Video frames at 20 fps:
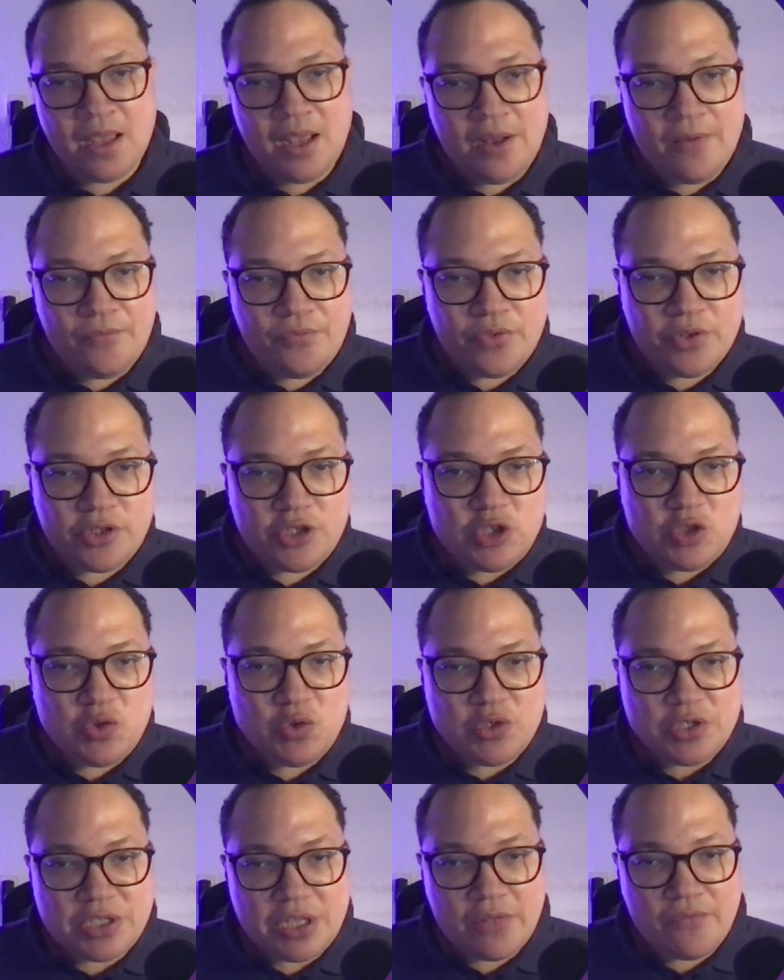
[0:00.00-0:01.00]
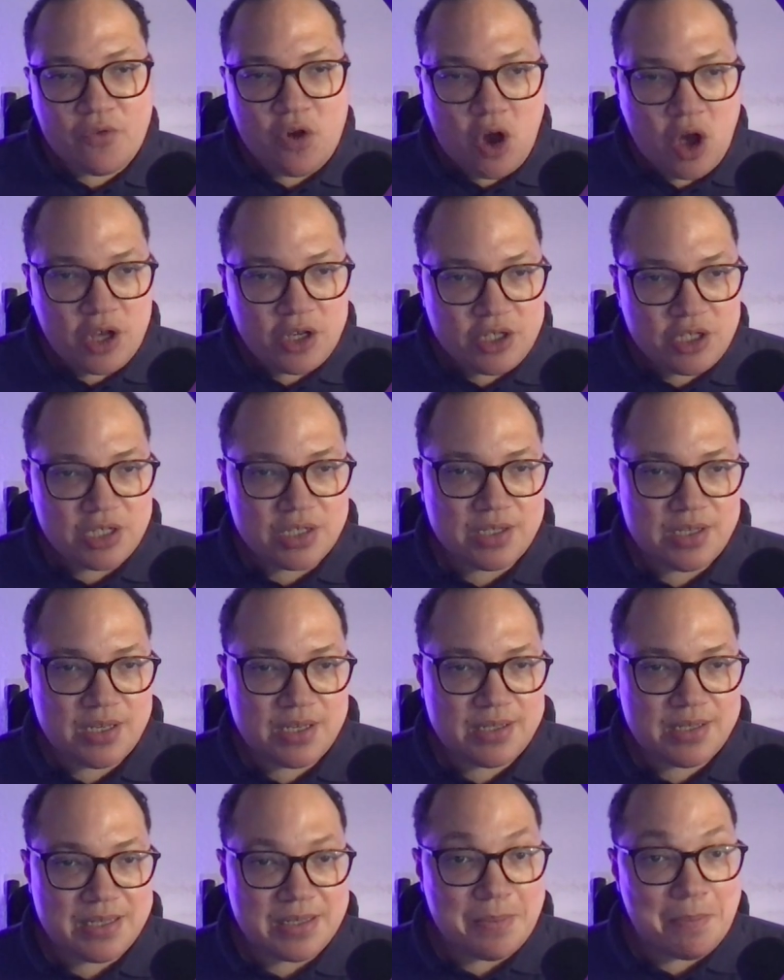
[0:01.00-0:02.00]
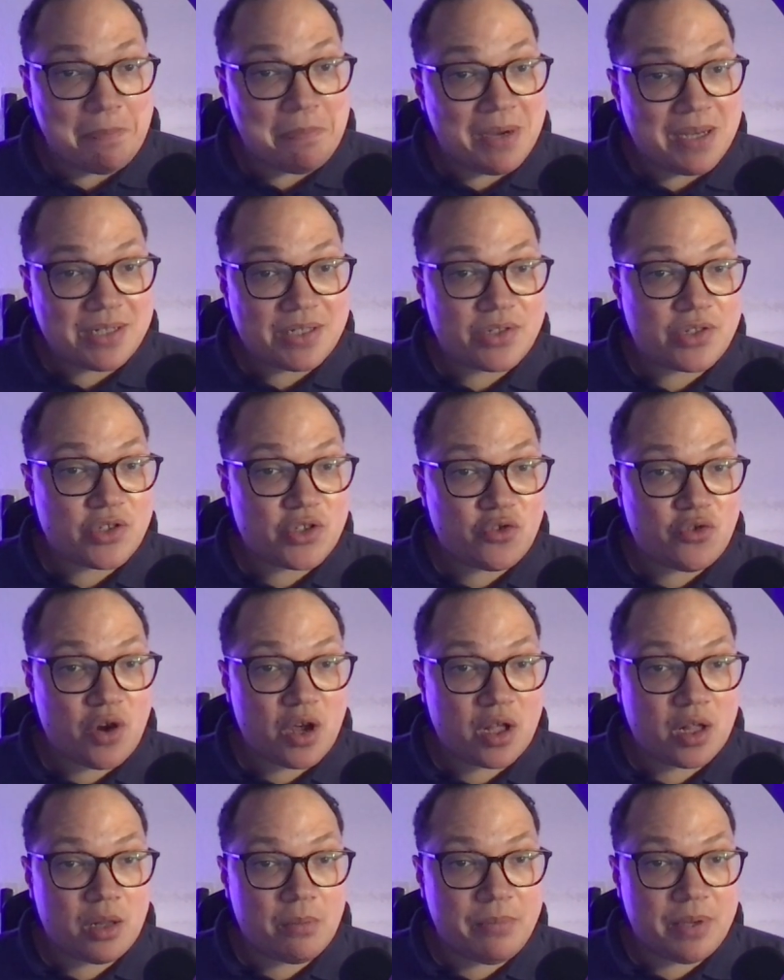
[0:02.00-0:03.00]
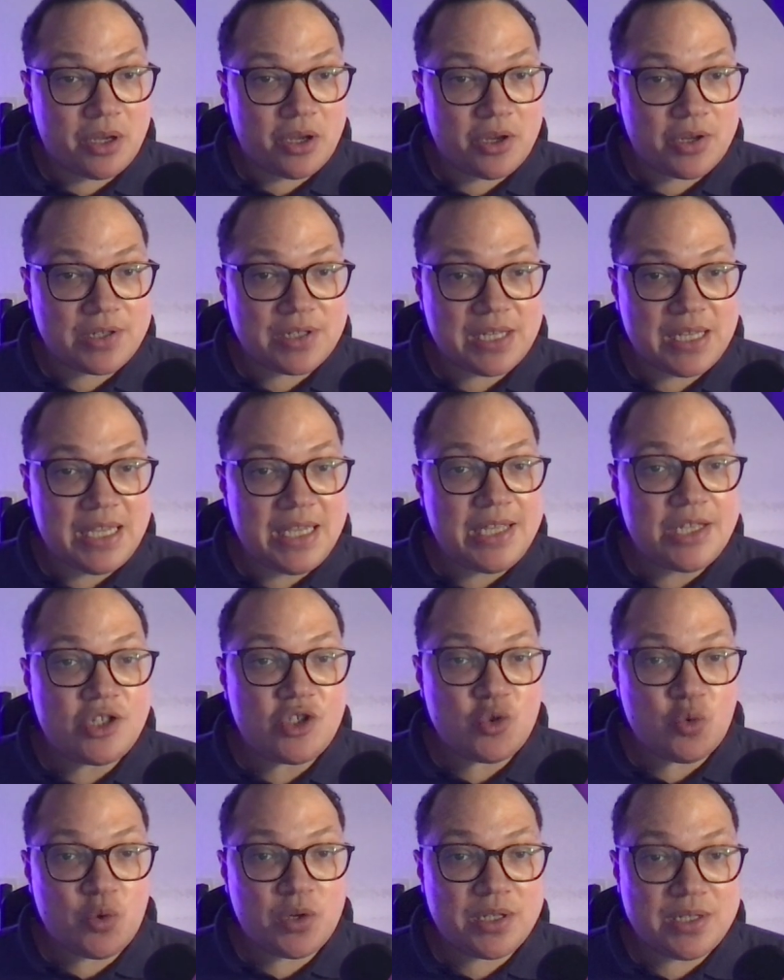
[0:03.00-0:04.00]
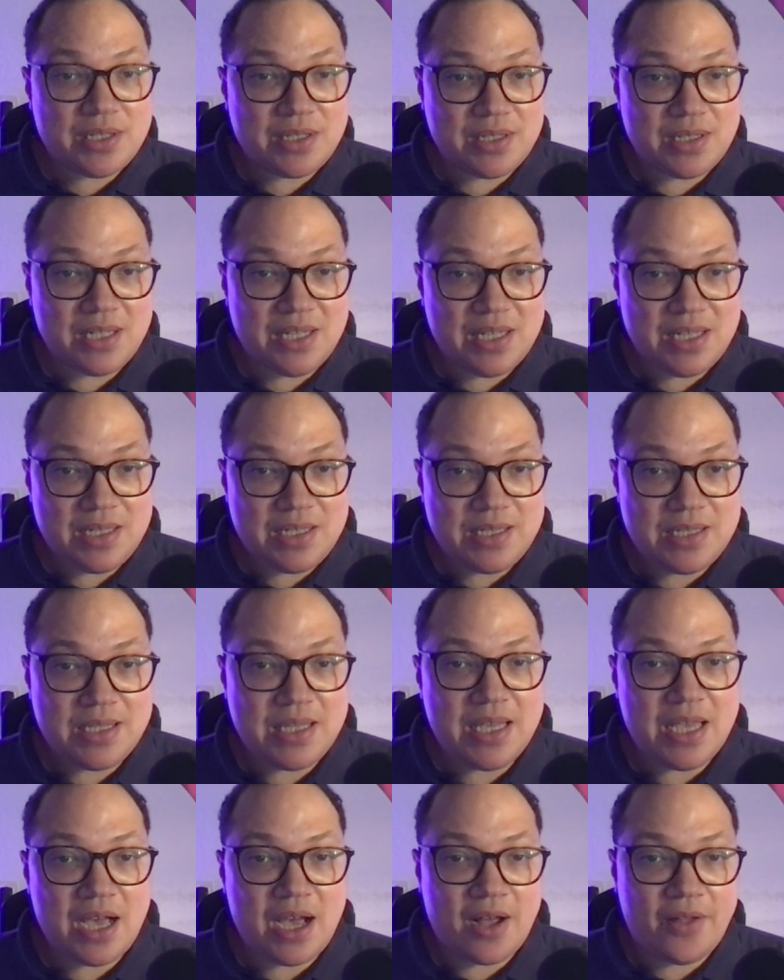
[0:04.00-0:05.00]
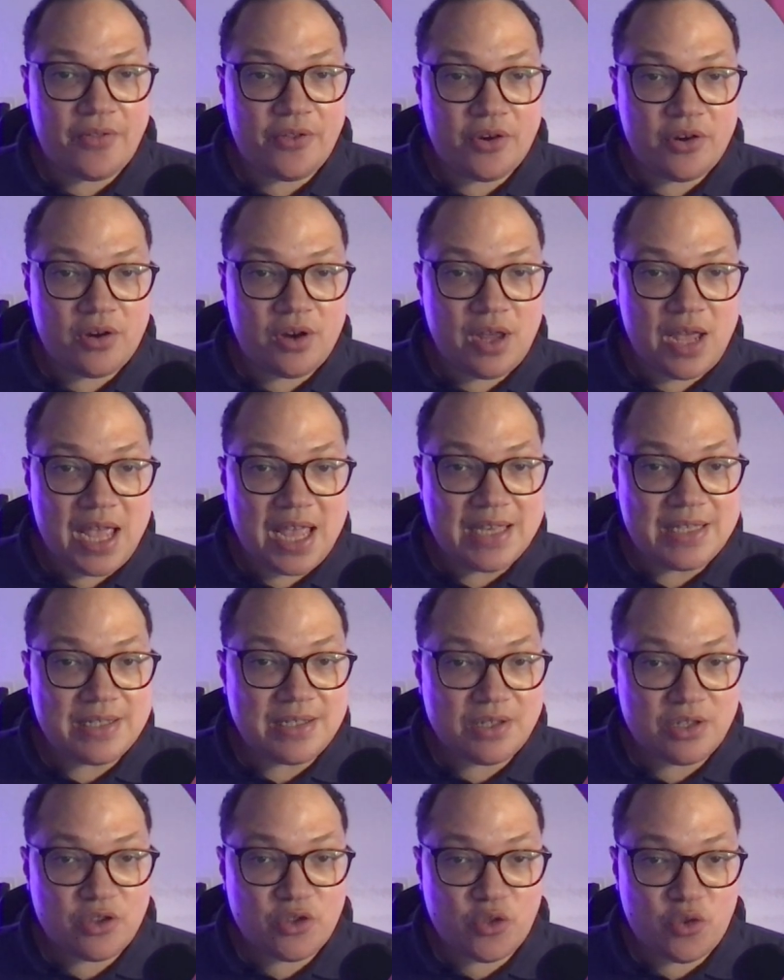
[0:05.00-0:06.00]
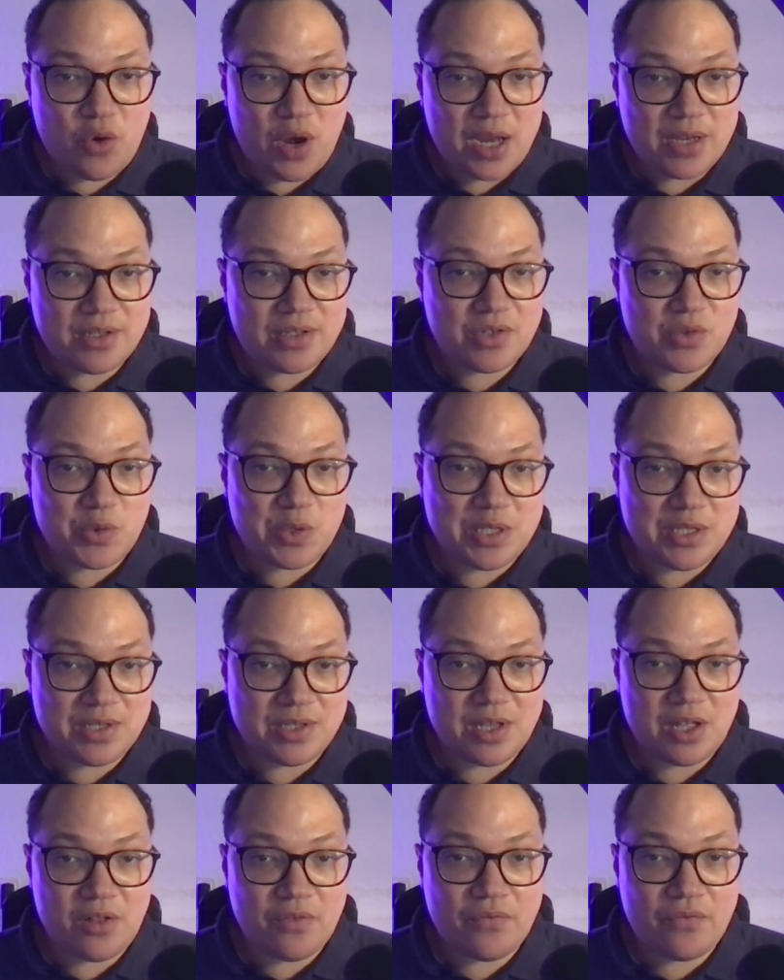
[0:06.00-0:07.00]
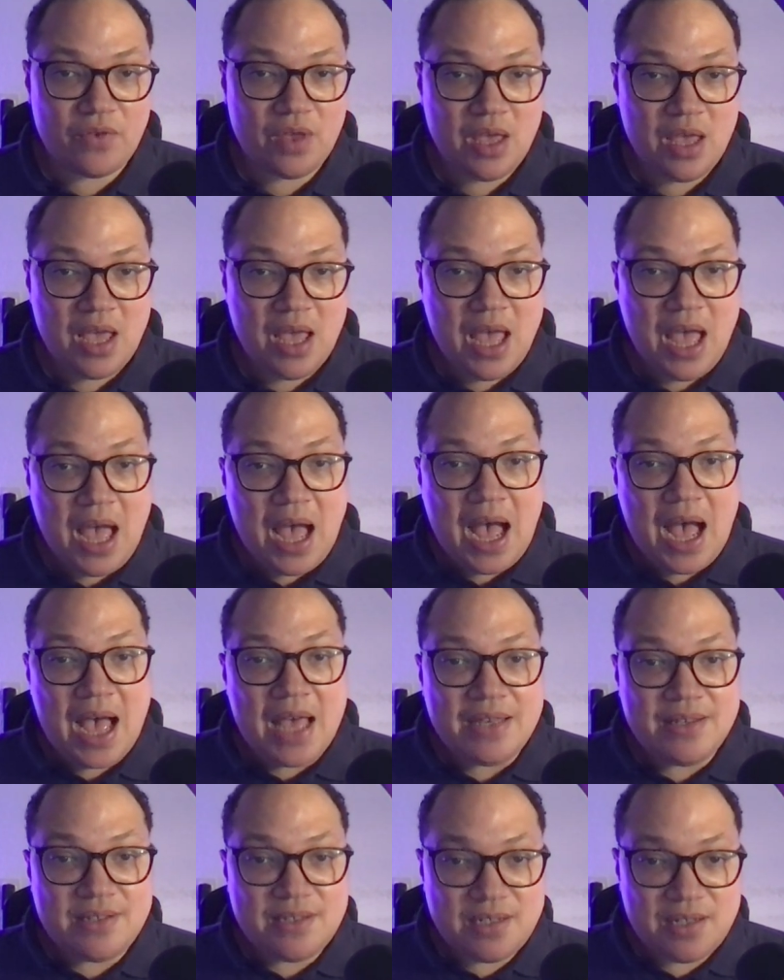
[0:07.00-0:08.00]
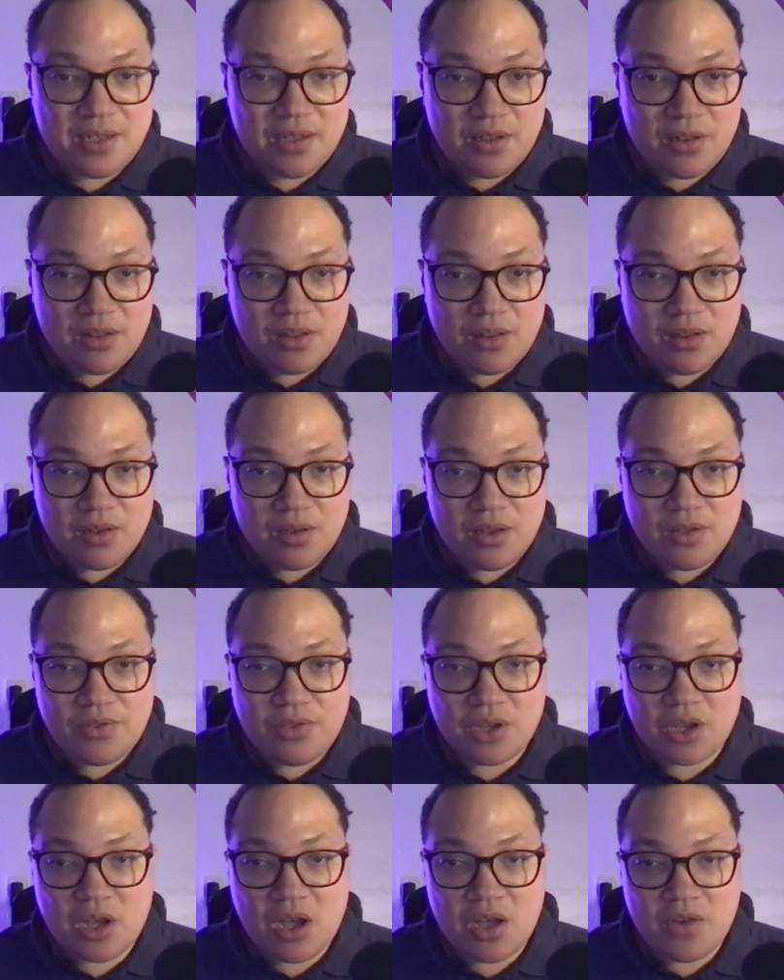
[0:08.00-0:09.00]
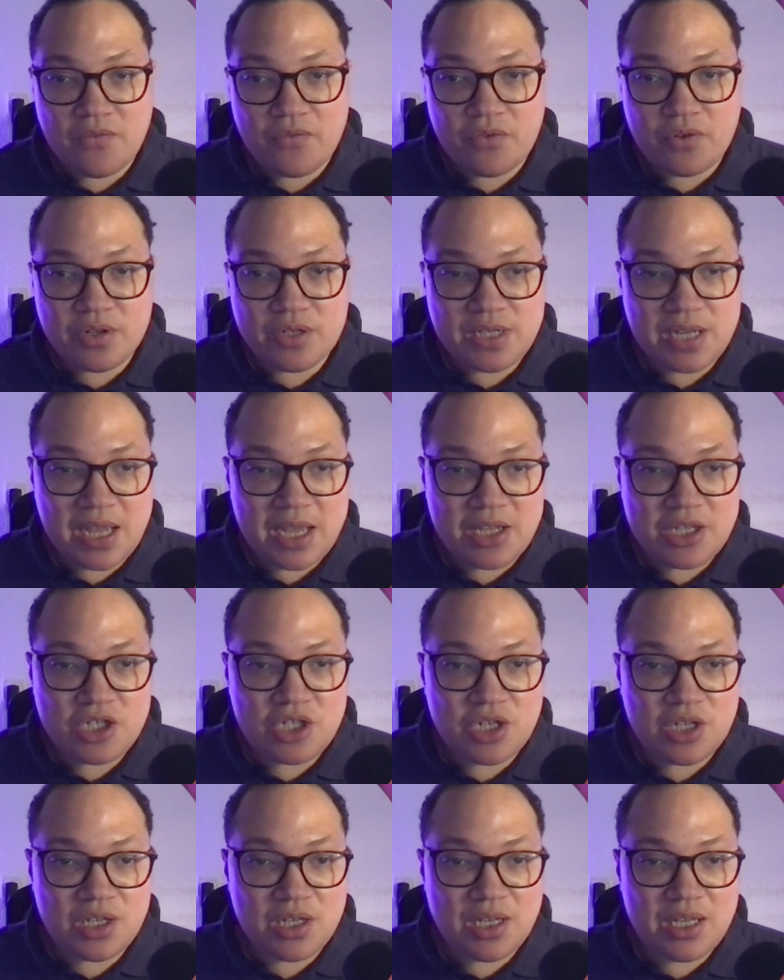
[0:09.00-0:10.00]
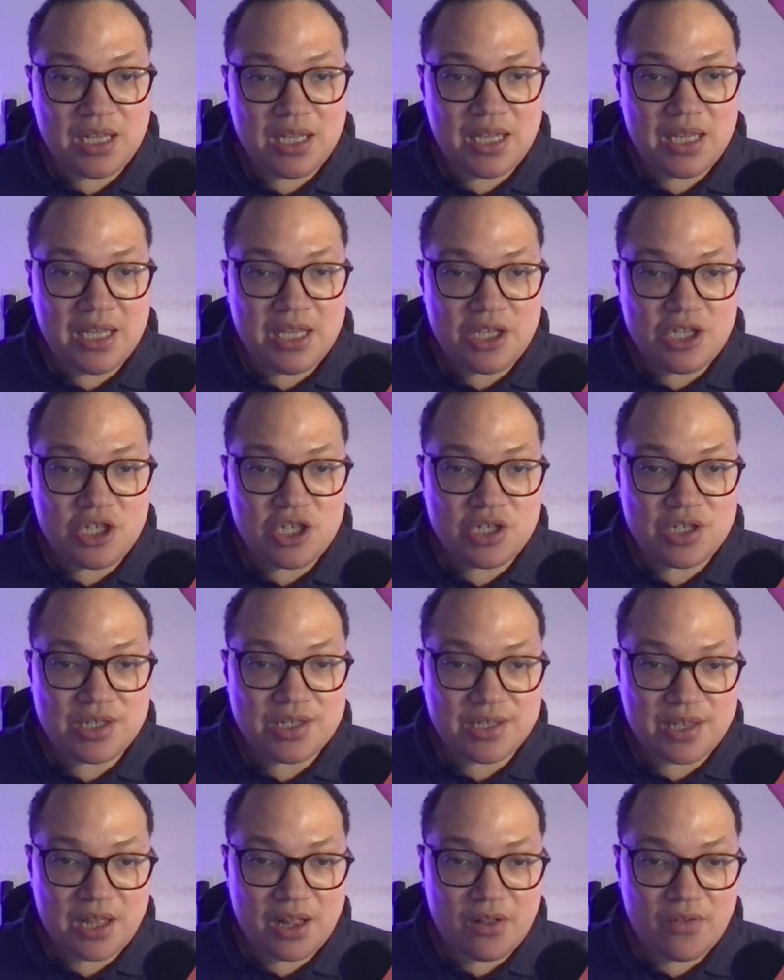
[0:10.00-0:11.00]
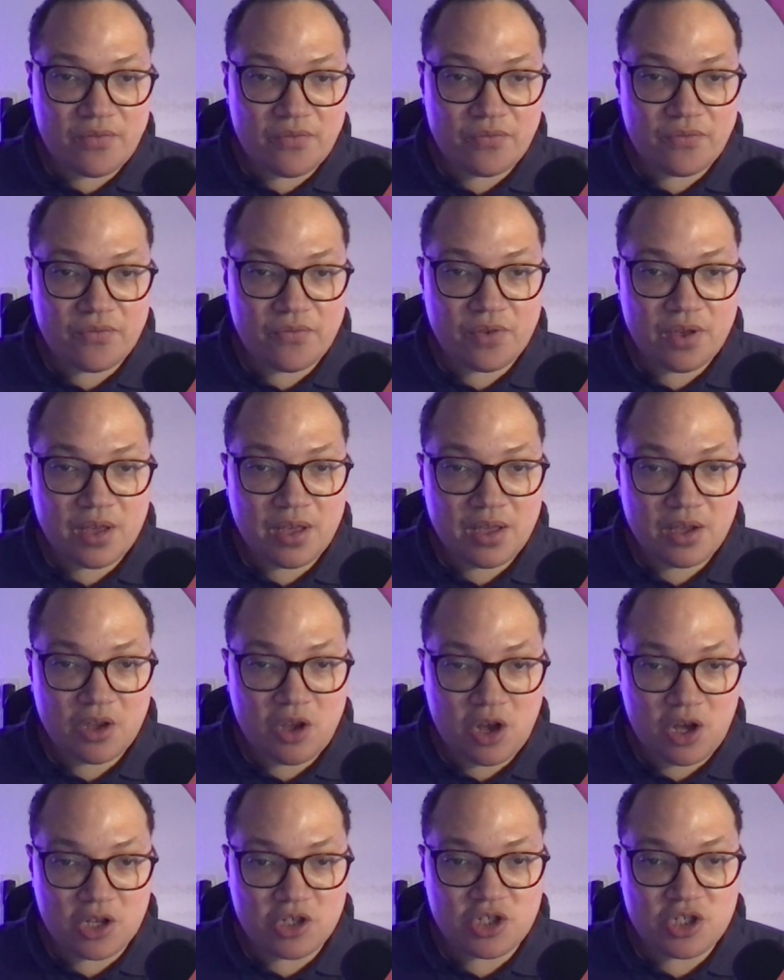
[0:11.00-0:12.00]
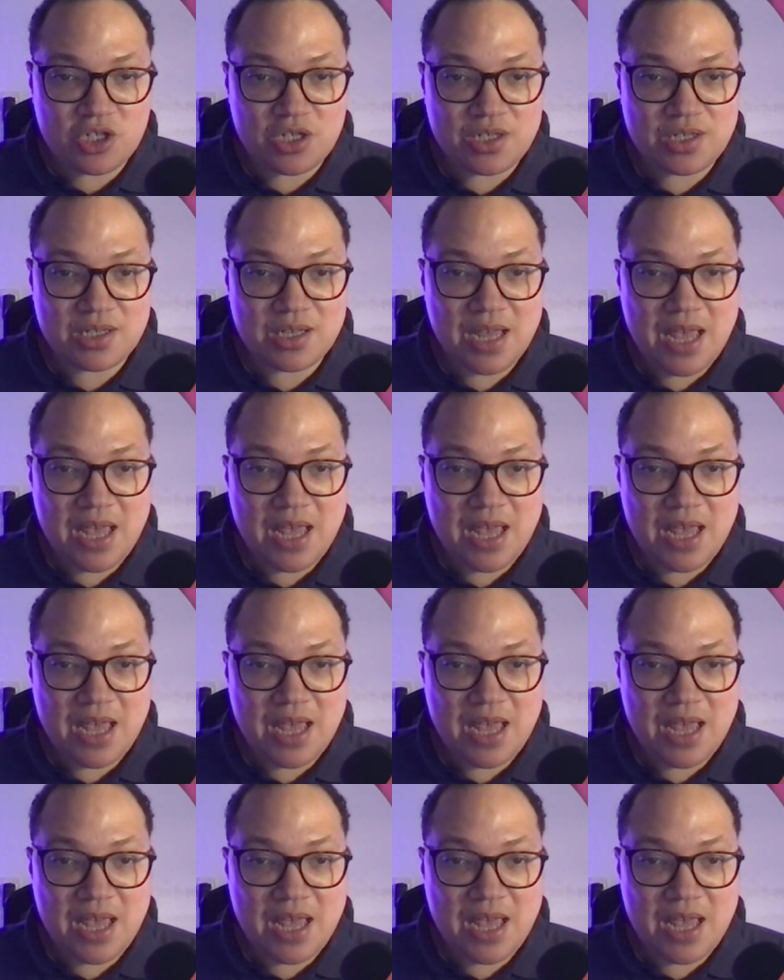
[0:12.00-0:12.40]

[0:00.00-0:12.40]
The 2 self-consciousnesses must struggle because each one sees the other as threat to itself until the confrontation each self-conscious